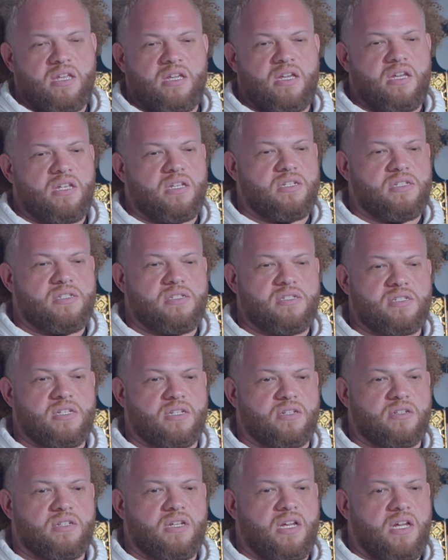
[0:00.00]
kid is.
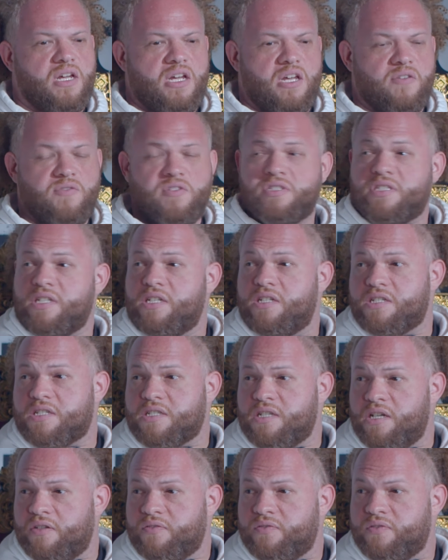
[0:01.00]
In, have you seen his
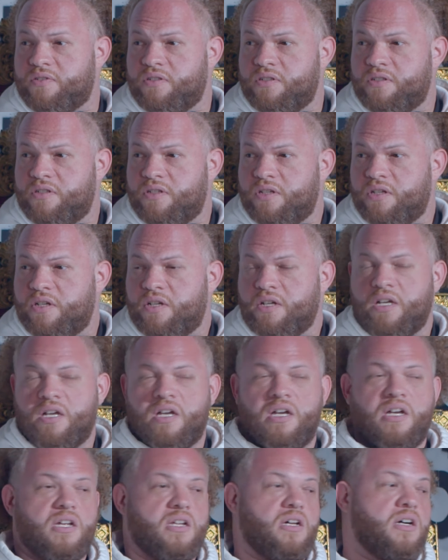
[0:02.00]
stuff? Mm-mm.
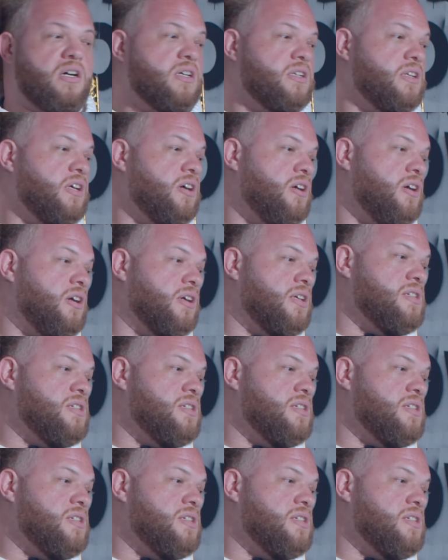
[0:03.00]
Oh no,